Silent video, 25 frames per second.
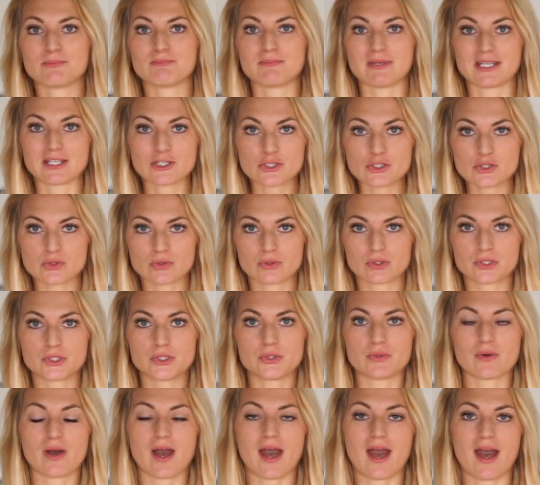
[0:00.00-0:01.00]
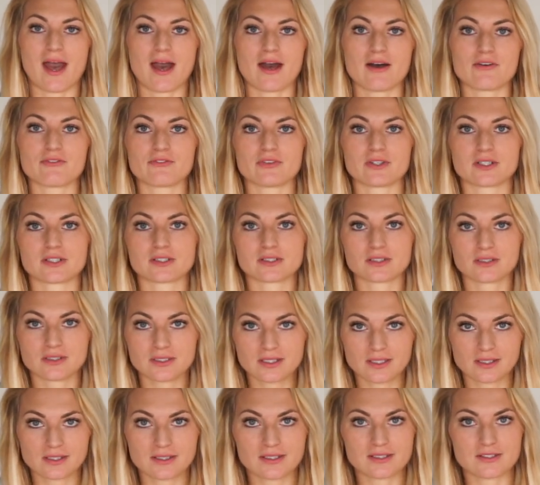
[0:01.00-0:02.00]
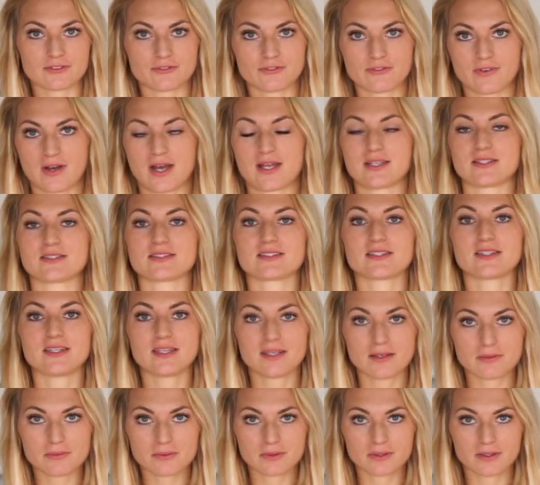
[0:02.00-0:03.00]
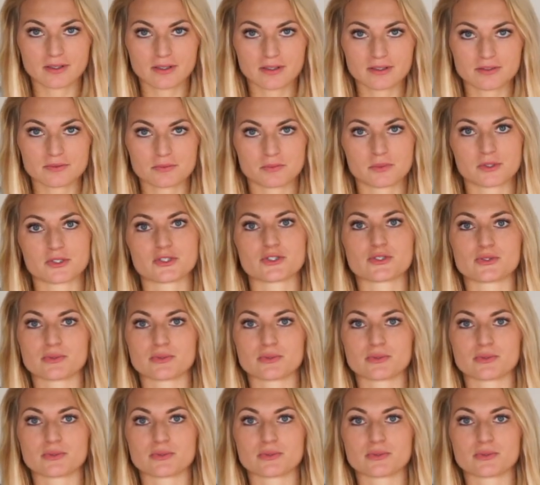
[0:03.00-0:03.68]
Make sure you have a clearly defined keyword, which